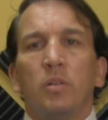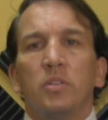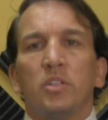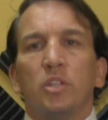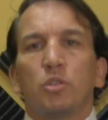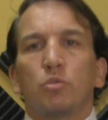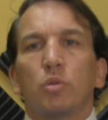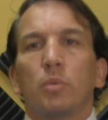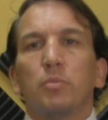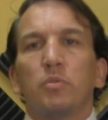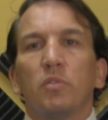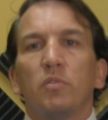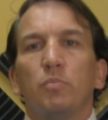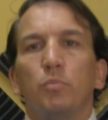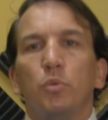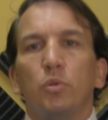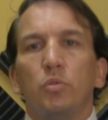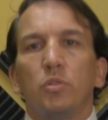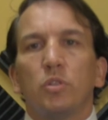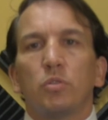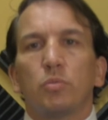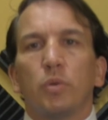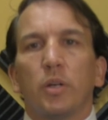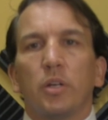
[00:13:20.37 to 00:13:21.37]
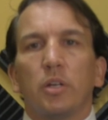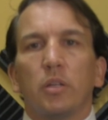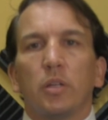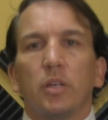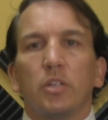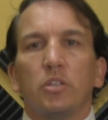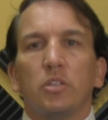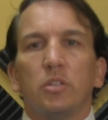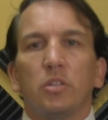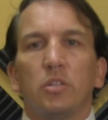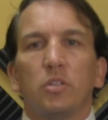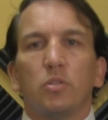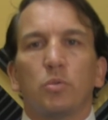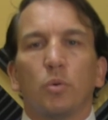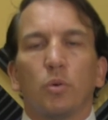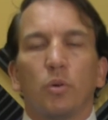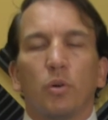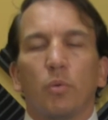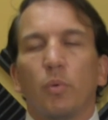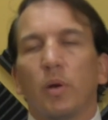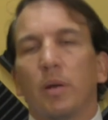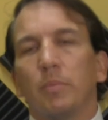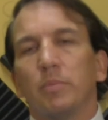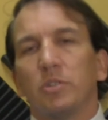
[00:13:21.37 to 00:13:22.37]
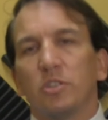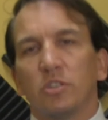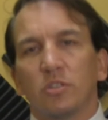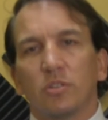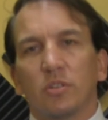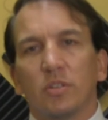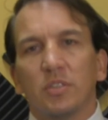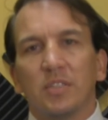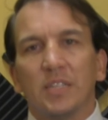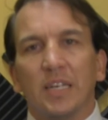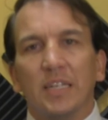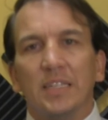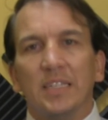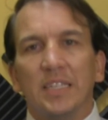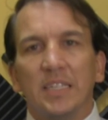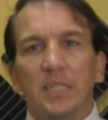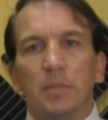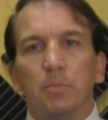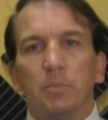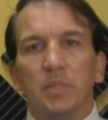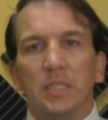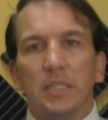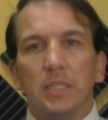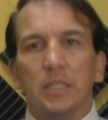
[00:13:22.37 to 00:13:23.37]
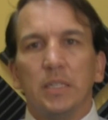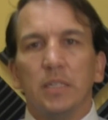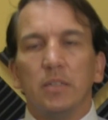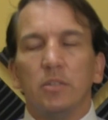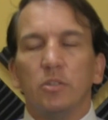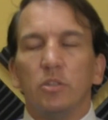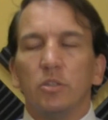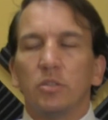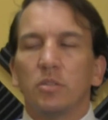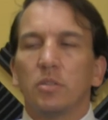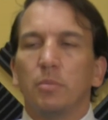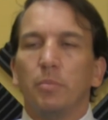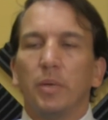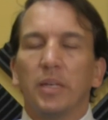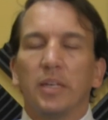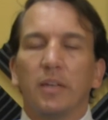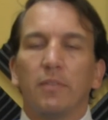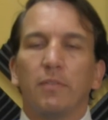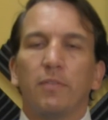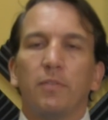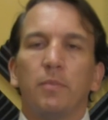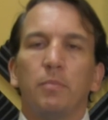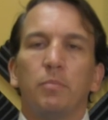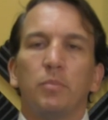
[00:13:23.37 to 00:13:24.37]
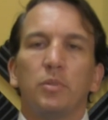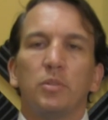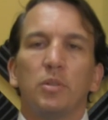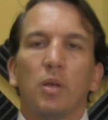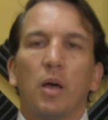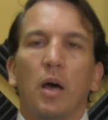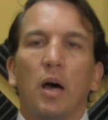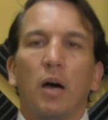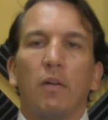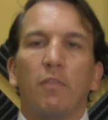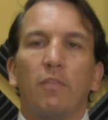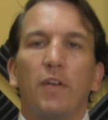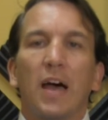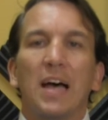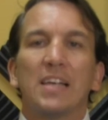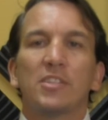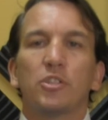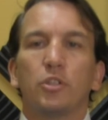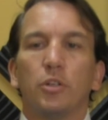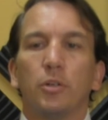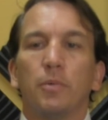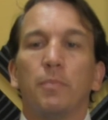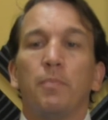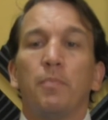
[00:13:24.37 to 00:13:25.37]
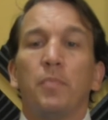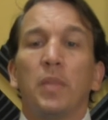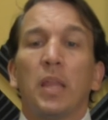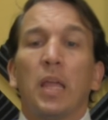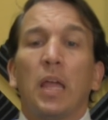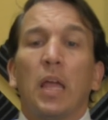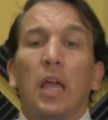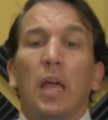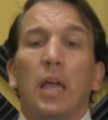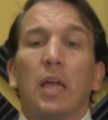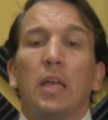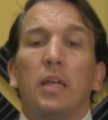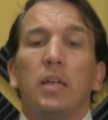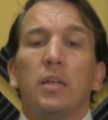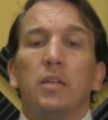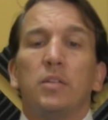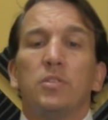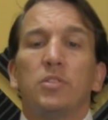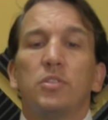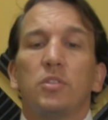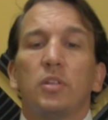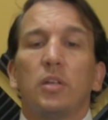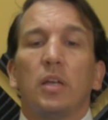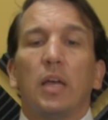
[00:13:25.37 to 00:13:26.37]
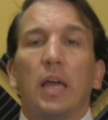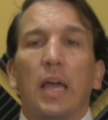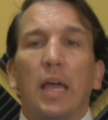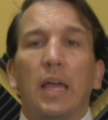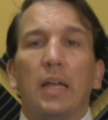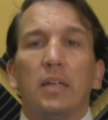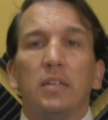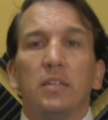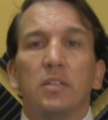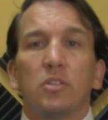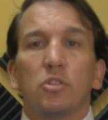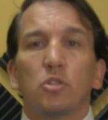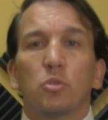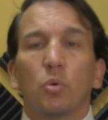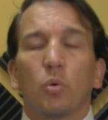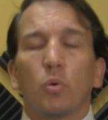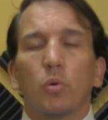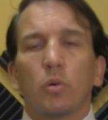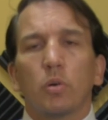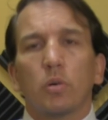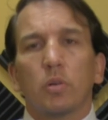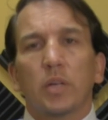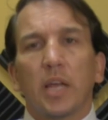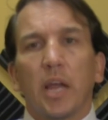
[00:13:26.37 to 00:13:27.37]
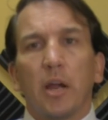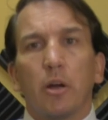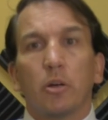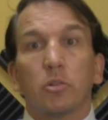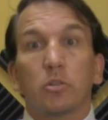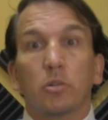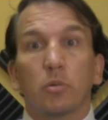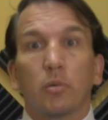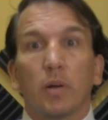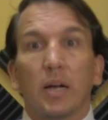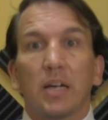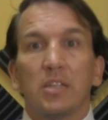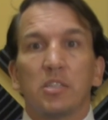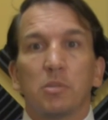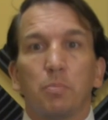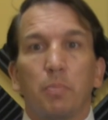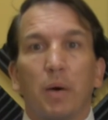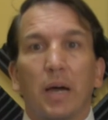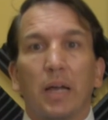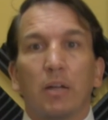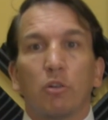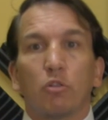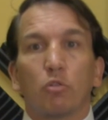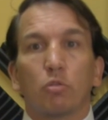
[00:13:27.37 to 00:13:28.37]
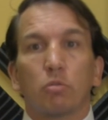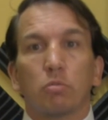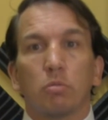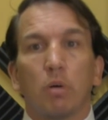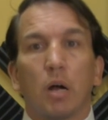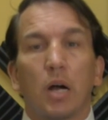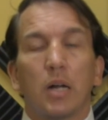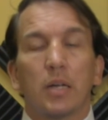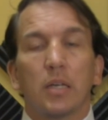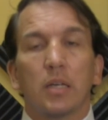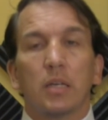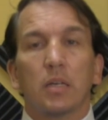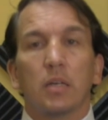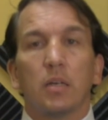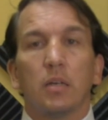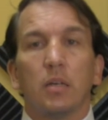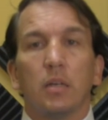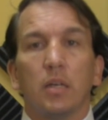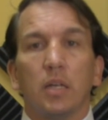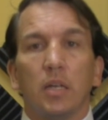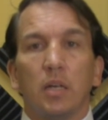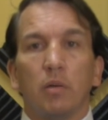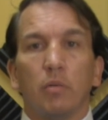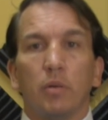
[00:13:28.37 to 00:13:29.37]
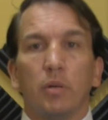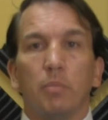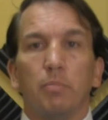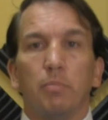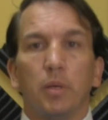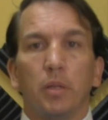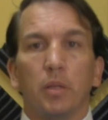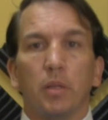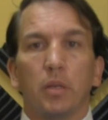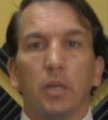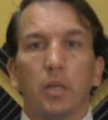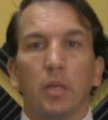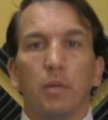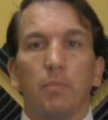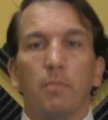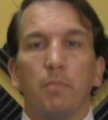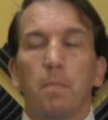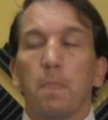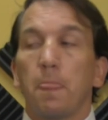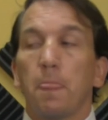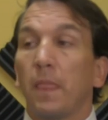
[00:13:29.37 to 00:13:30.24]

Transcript: Disruptive mood dysregulation disorder, what I'm just going to say DMDD just to make it faster, is a disorder characterized by chronic irritability.